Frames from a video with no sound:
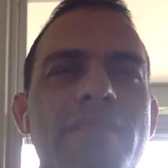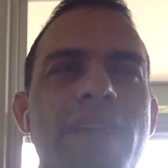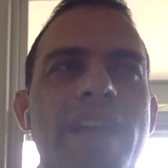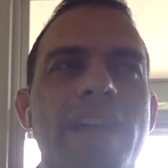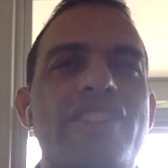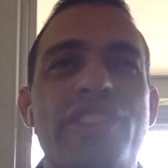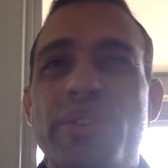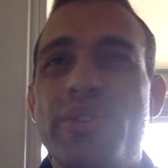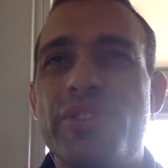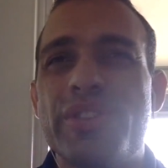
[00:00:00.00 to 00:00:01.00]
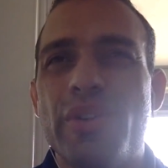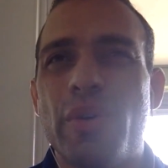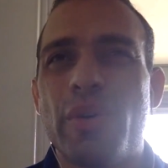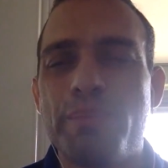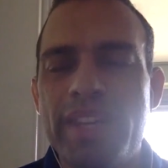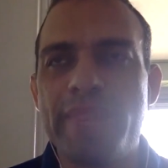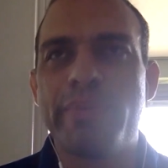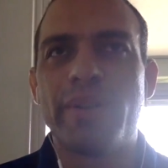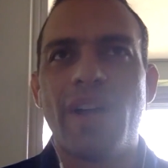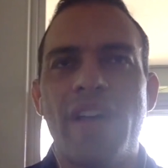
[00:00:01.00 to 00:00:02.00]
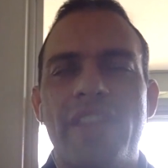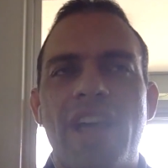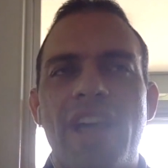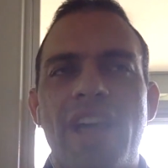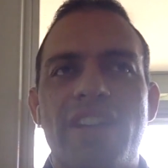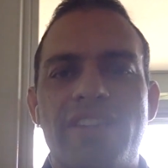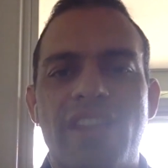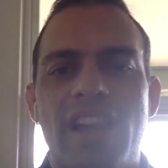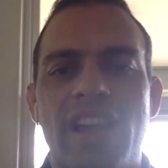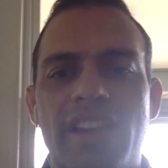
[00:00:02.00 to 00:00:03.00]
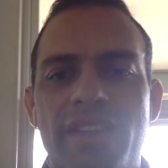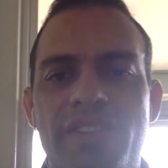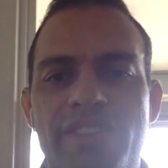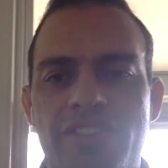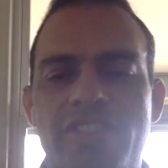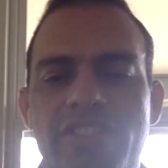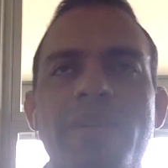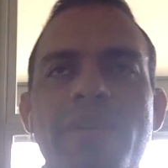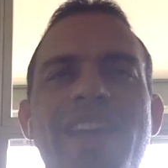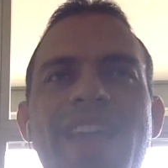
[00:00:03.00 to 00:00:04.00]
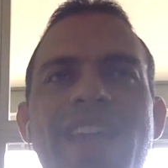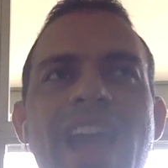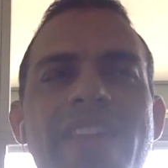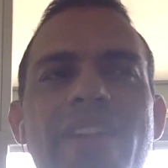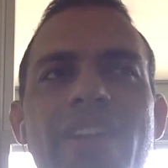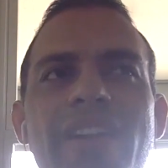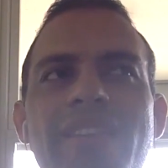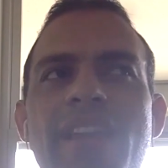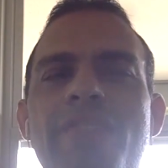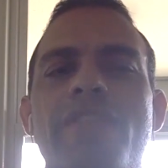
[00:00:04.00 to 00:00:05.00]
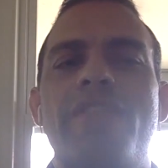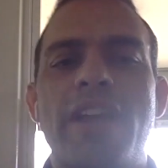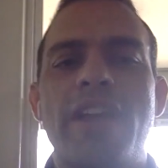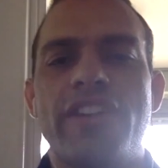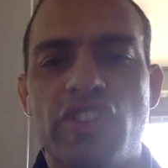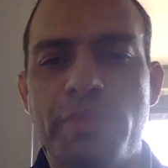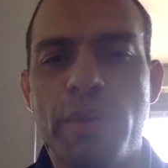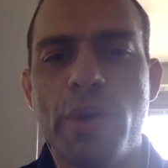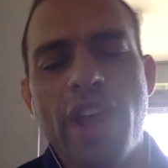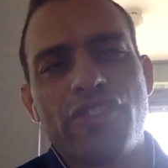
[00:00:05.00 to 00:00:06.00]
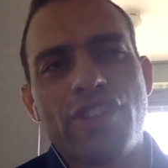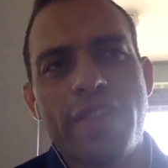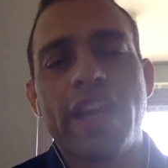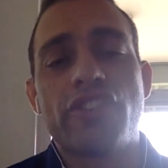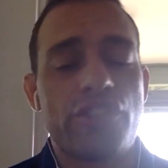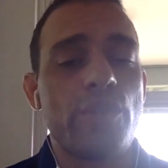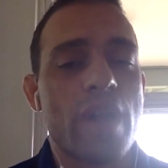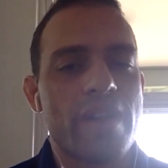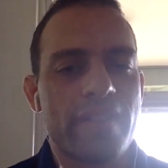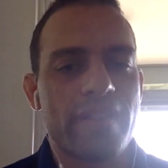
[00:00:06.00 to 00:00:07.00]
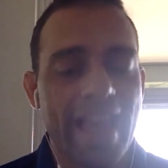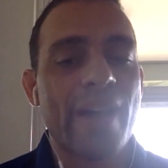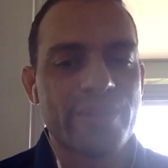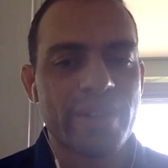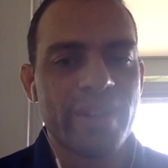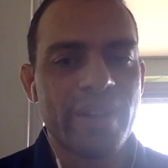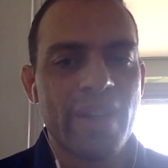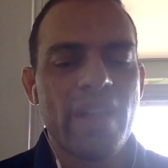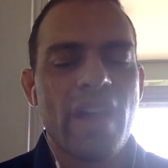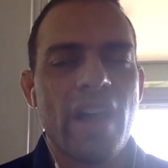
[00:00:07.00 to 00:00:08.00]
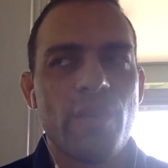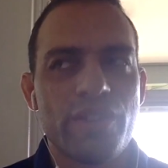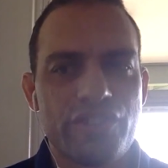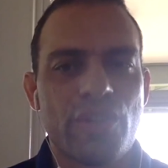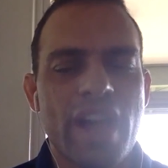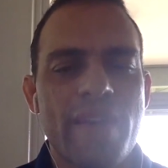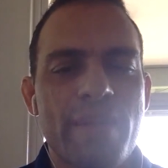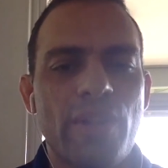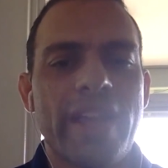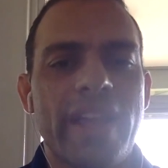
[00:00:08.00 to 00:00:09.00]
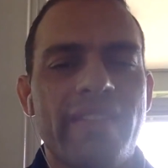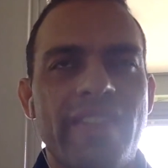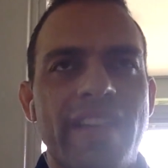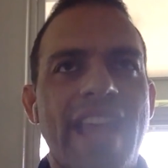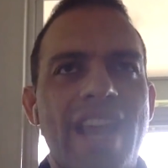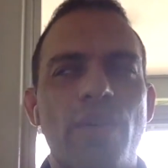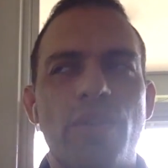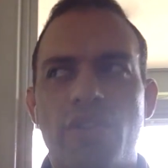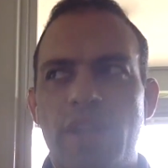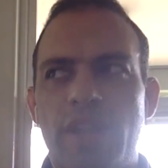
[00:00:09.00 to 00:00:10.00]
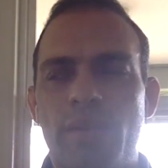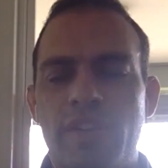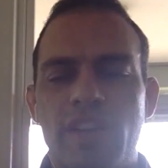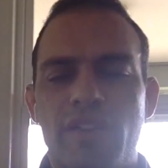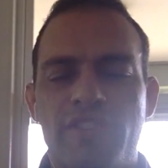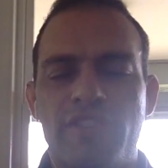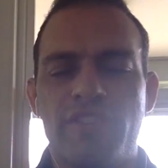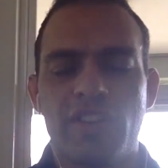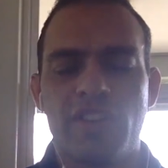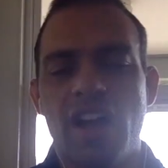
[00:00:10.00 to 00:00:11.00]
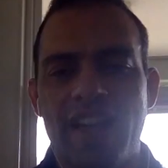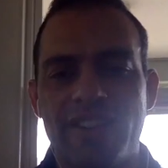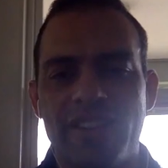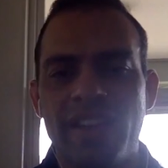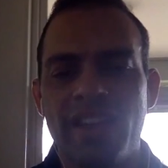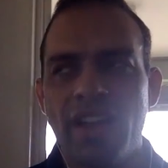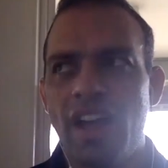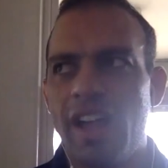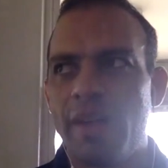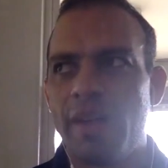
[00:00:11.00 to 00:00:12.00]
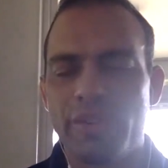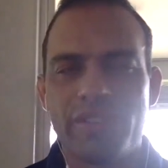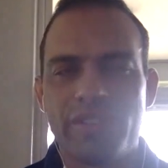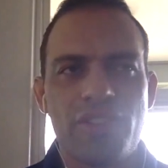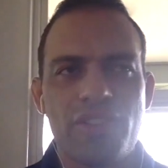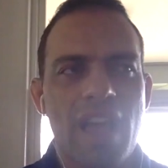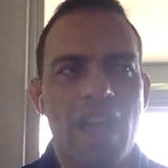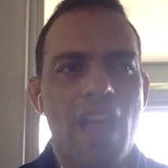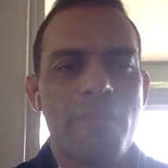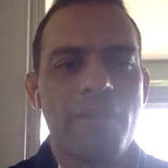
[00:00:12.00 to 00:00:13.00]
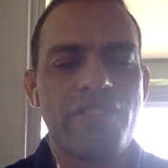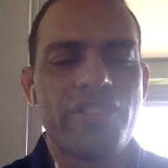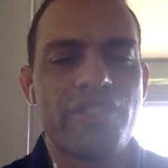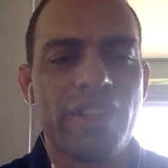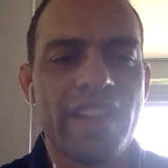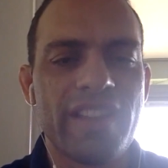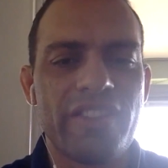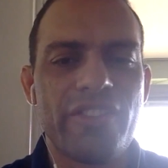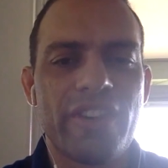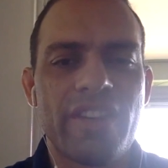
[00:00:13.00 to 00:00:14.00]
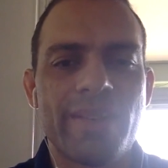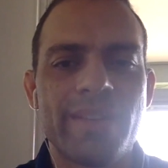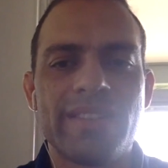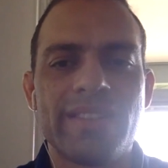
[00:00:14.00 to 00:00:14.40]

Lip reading: I guess, users or people on the IRS.gov system that had their information exposed. Actually, I think it's 200,000 was tried, but the data was only revealed for 100,000. So how much did you look into this story, Robert?